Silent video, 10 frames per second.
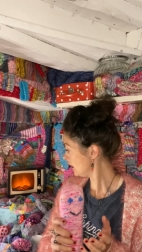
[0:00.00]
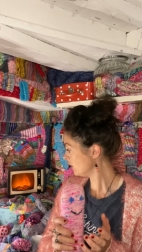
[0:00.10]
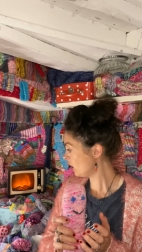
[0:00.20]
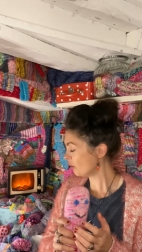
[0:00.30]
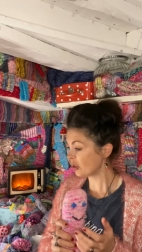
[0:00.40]

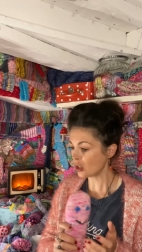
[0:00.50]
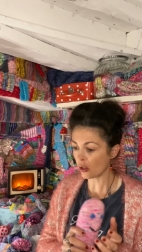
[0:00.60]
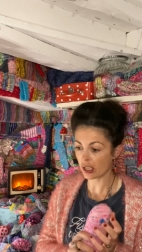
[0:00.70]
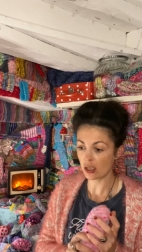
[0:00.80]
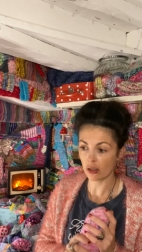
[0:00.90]
no, the
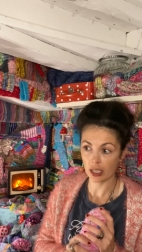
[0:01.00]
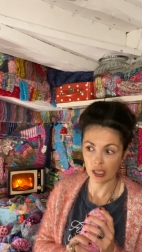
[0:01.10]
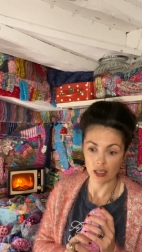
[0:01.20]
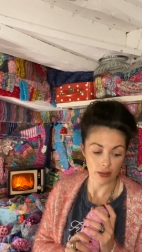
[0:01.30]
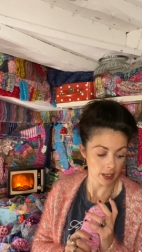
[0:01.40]
dog is not
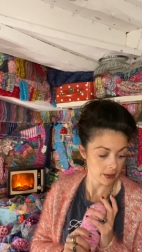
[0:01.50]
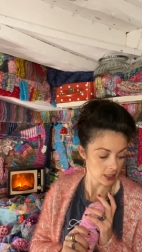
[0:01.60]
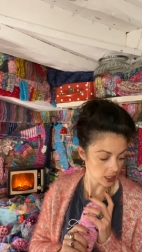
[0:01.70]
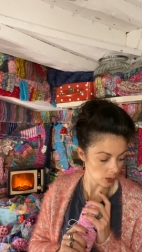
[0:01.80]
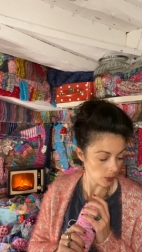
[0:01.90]
here, it's around
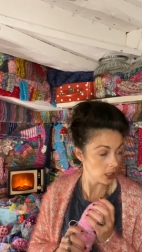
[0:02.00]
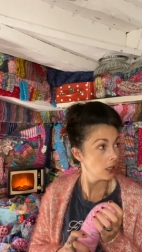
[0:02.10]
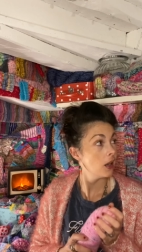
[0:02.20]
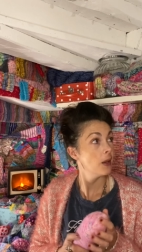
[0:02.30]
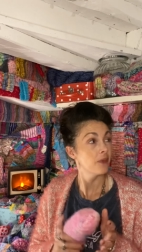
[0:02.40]
here somewhere.
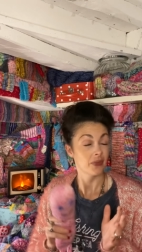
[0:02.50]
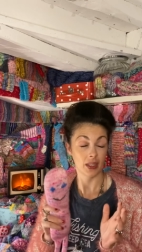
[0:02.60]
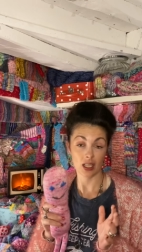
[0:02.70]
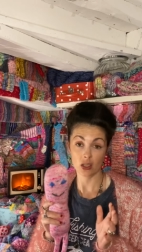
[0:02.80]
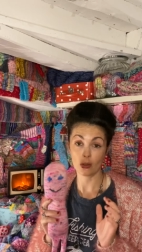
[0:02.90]

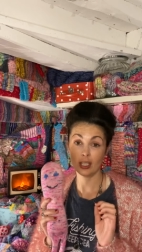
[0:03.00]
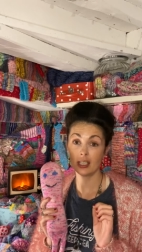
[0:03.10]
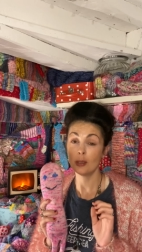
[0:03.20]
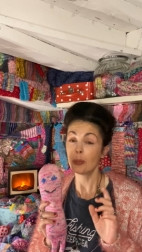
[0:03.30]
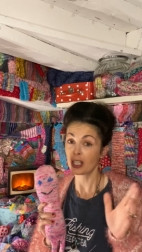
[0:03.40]
That's not
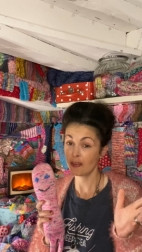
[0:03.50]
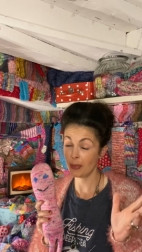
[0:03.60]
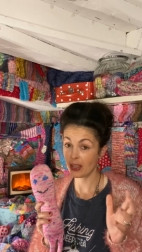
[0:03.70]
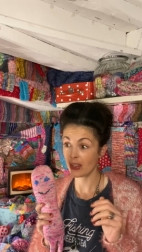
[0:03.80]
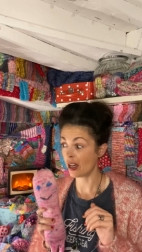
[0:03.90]
knitted, but I've
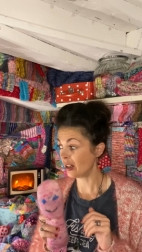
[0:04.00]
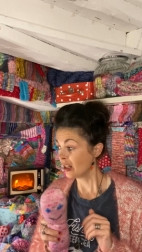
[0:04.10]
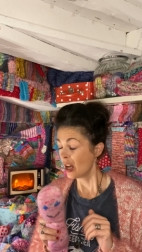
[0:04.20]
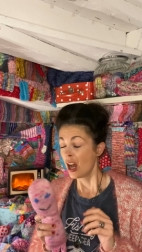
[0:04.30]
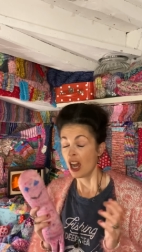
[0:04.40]
made that.
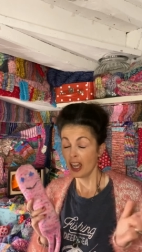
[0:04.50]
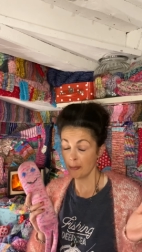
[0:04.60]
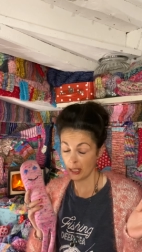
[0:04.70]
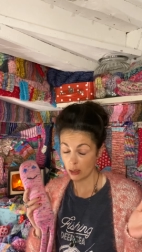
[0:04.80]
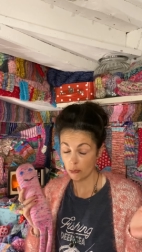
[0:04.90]
I've
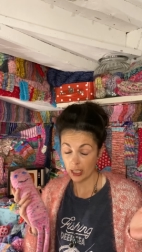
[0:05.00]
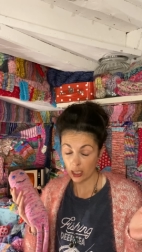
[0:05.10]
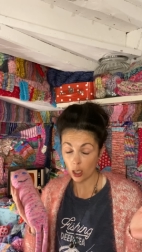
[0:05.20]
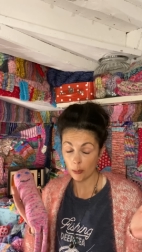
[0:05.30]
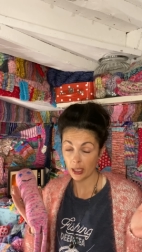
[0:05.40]
made some really
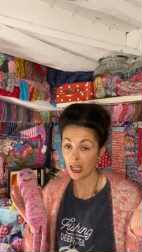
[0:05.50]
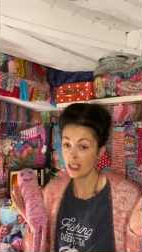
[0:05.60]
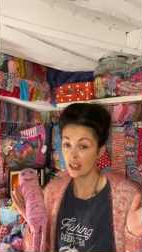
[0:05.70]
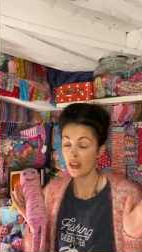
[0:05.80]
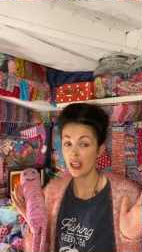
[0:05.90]

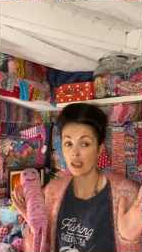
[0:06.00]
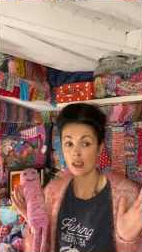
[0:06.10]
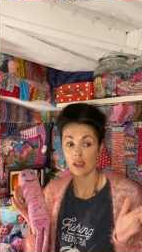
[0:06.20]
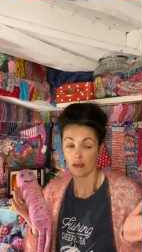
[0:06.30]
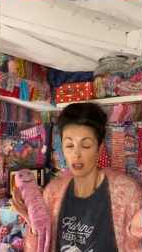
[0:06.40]
complicated
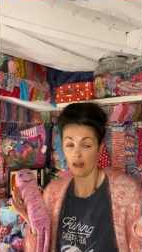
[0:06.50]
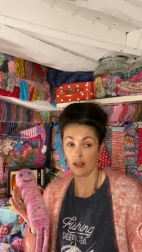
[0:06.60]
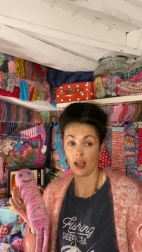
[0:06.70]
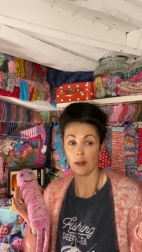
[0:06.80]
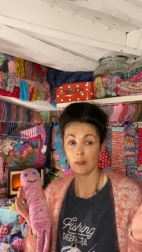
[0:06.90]
things,
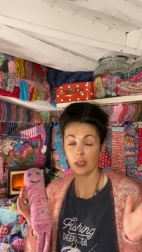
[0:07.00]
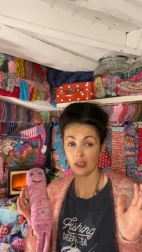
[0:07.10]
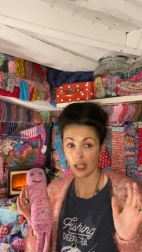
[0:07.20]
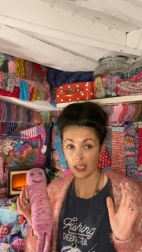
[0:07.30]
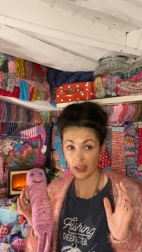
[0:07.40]
but
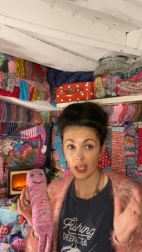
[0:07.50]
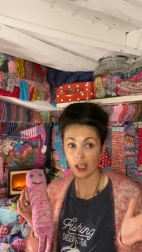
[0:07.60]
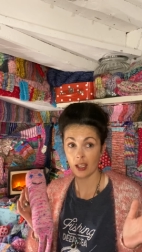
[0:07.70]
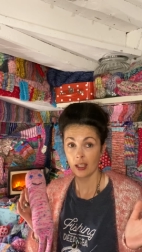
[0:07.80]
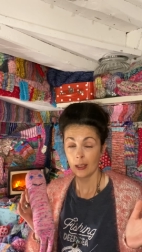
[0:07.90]
I
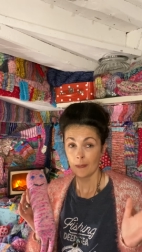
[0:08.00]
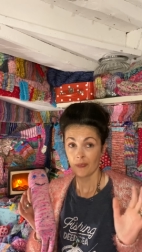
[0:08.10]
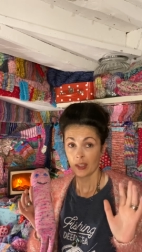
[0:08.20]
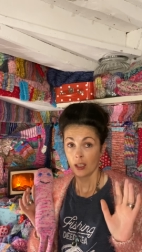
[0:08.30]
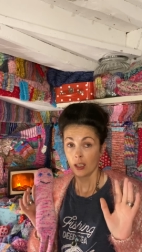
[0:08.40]
think
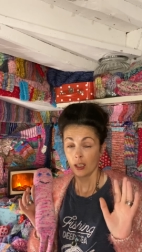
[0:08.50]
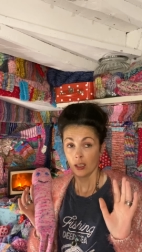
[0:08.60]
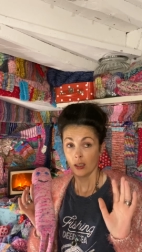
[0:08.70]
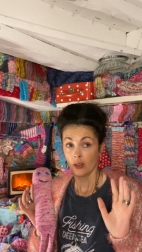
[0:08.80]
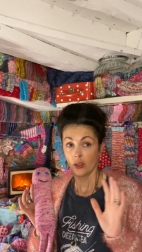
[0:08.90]

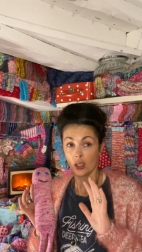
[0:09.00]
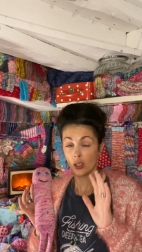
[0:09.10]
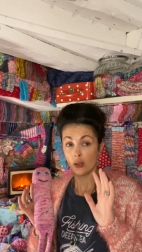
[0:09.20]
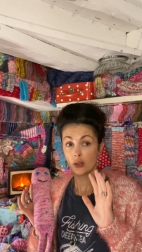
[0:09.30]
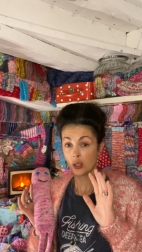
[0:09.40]
the
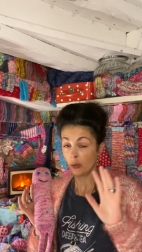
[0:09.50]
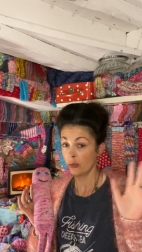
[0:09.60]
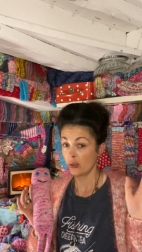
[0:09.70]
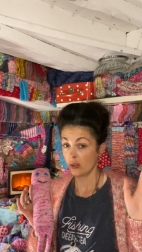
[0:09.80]
girls don't